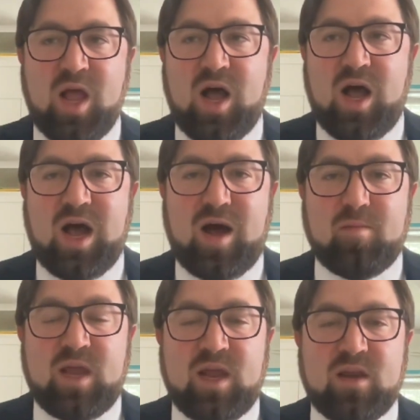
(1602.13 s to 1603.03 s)

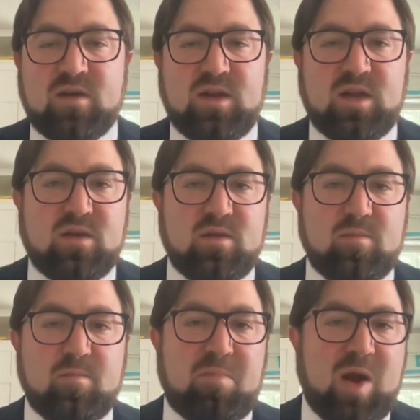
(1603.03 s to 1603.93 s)
And
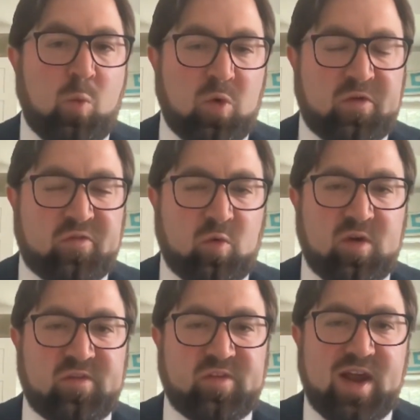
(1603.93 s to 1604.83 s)
in my war
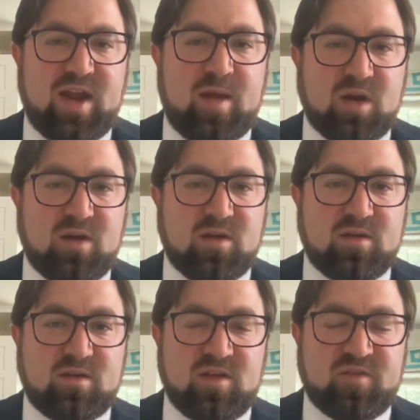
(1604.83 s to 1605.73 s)
stories, I am going
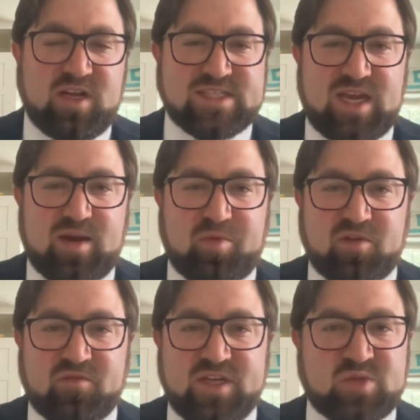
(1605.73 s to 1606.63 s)
to give an example
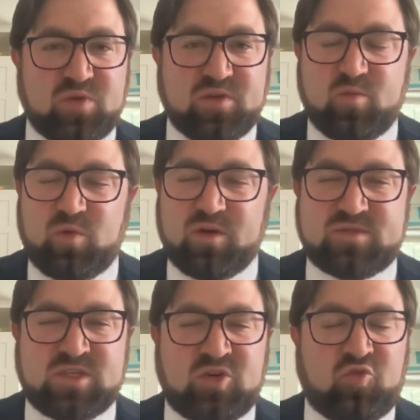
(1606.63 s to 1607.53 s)
of this where
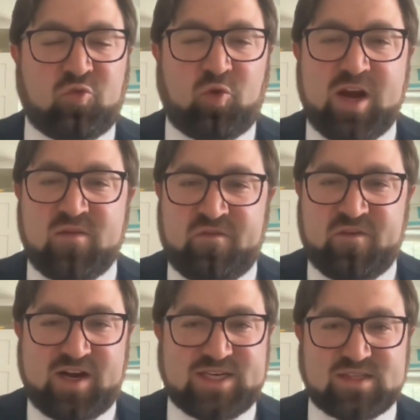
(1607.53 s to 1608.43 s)
to great
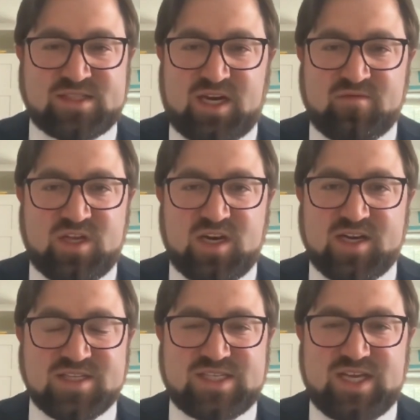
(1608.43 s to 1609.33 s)
effect outside of the
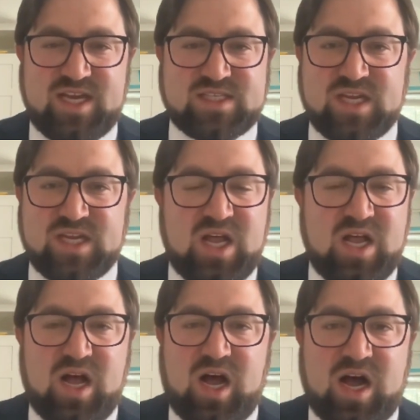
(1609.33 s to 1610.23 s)
United States,
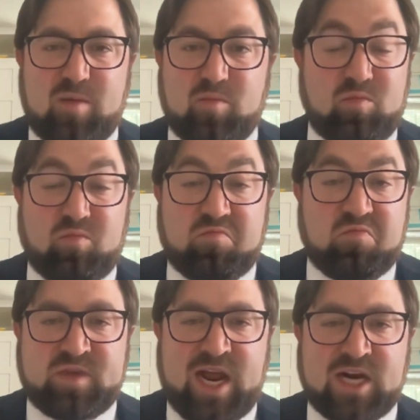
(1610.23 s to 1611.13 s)

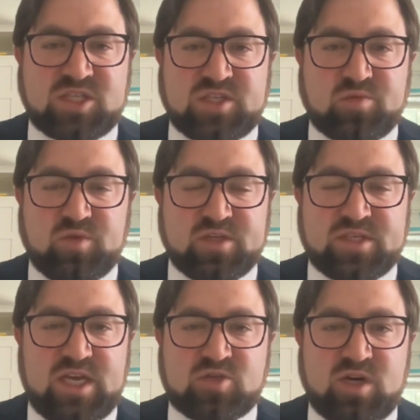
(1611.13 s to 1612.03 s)
cashless real
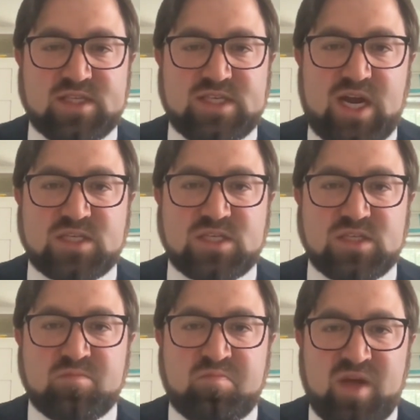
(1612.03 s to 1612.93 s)
estate
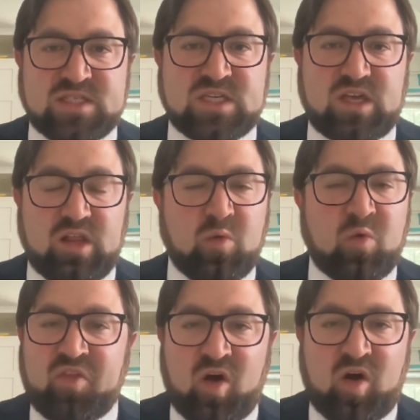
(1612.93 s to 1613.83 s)
transactions basically were
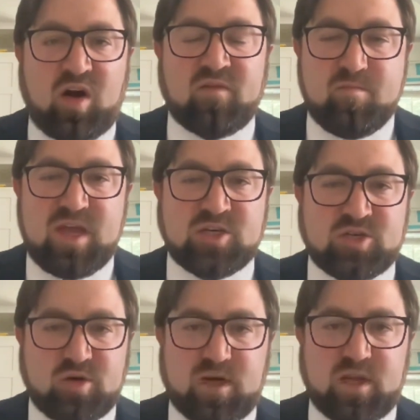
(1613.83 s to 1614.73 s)
at the heart of a
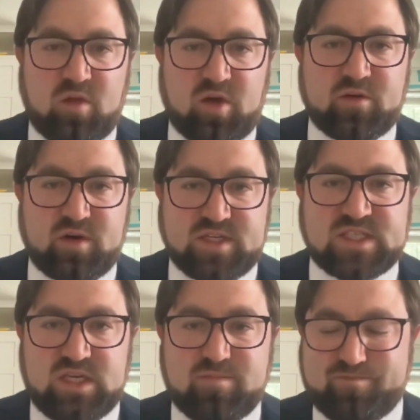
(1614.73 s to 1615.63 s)
major money laundering
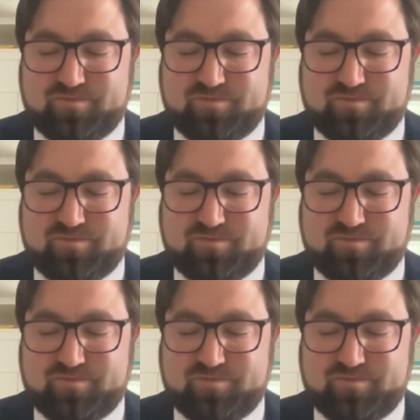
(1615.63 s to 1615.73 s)
scheme.